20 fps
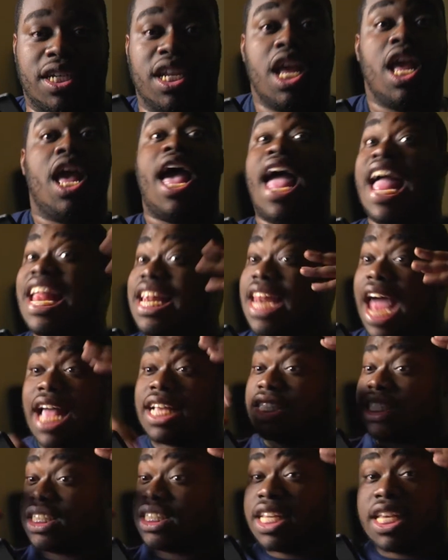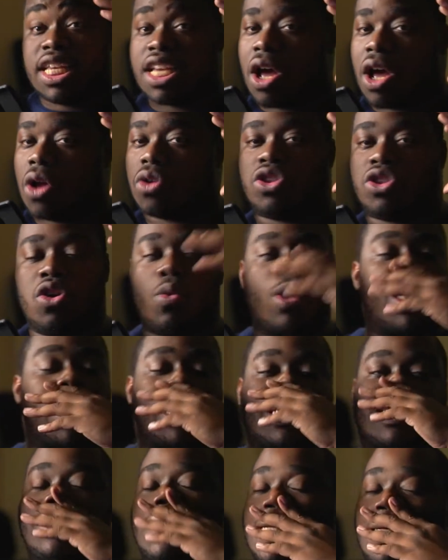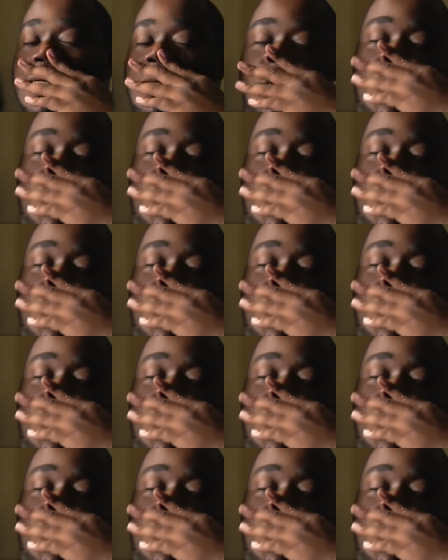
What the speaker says: And I see y'all doing it still,